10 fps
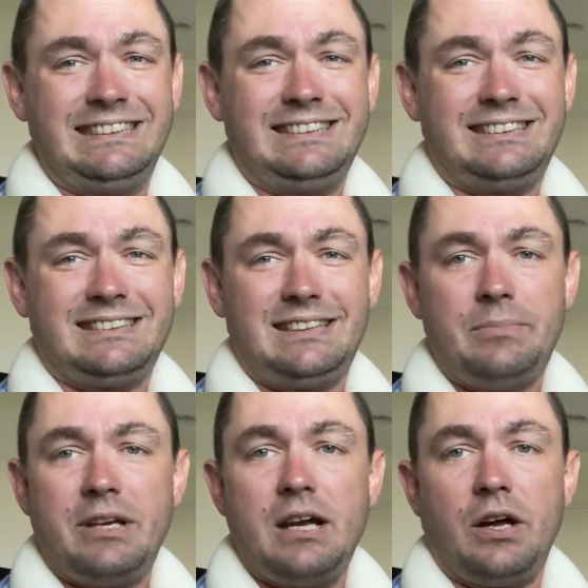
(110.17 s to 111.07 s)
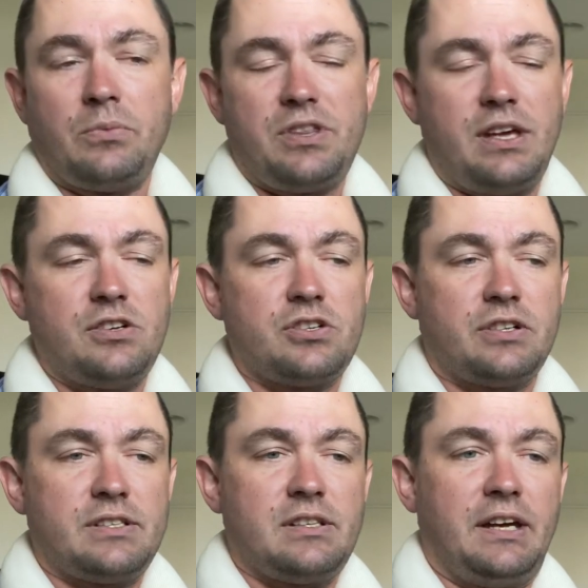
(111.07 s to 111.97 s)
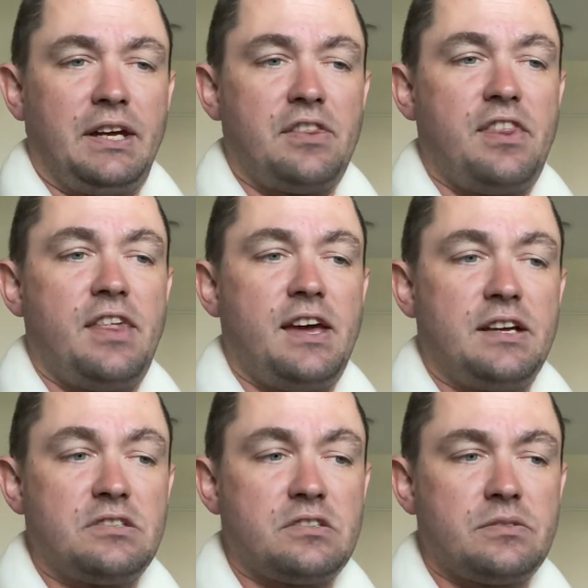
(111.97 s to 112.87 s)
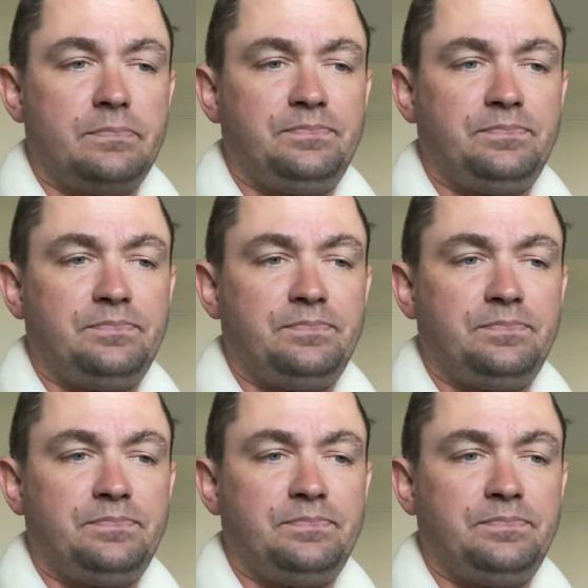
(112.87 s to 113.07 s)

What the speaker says: slim and none with injuries like this.